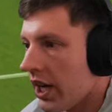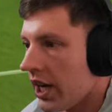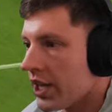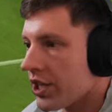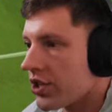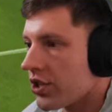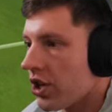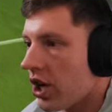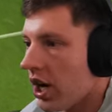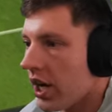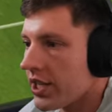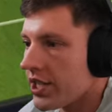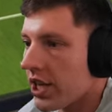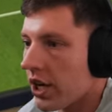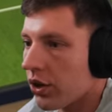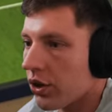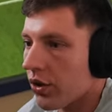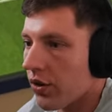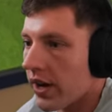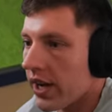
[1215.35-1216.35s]
Nice, nice,
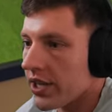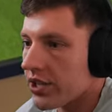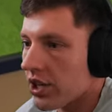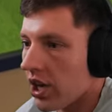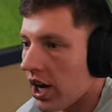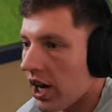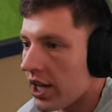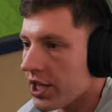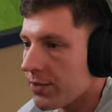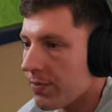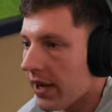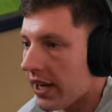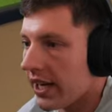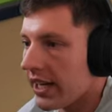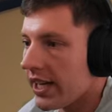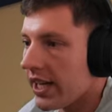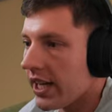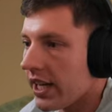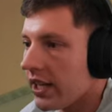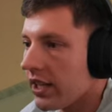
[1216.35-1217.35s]
Alcaraz, nice.
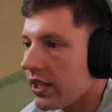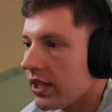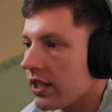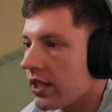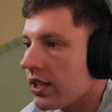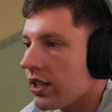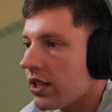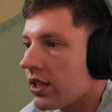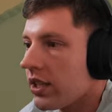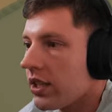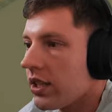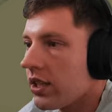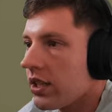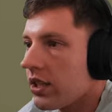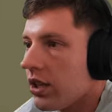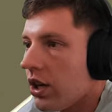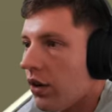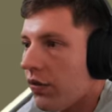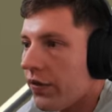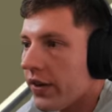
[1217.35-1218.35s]
Palhinha.
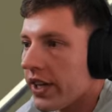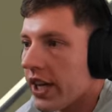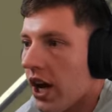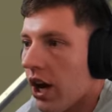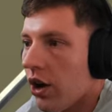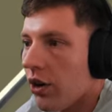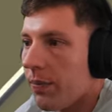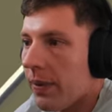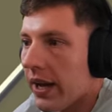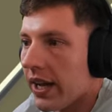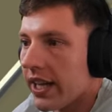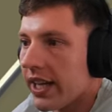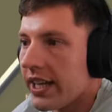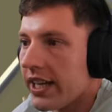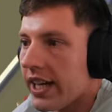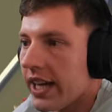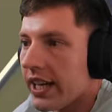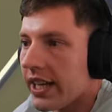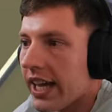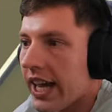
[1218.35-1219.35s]
Off we go,
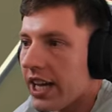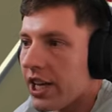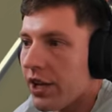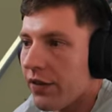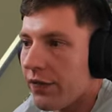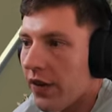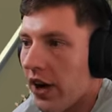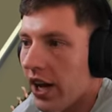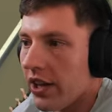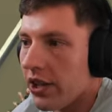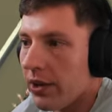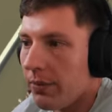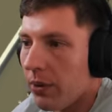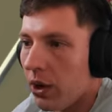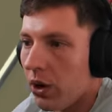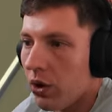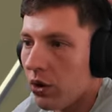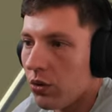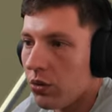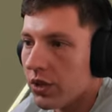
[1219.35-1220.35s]
Palhinha. Can you find the
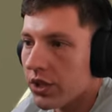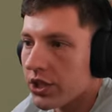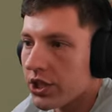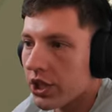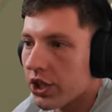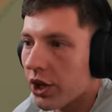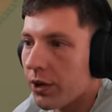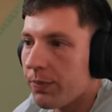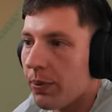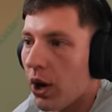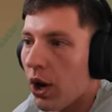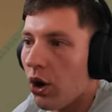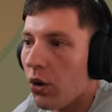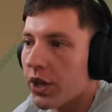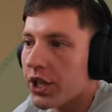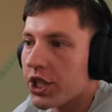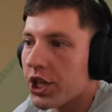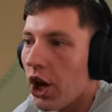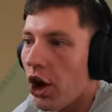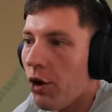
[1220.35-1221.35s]
ball? It's a good
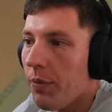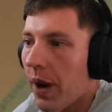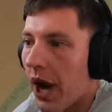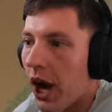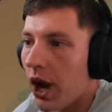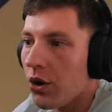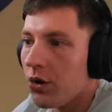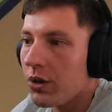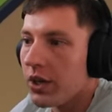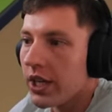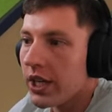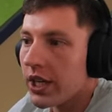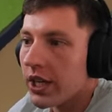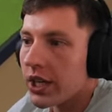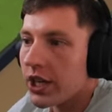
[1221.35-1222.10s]
ball. It's Kubo.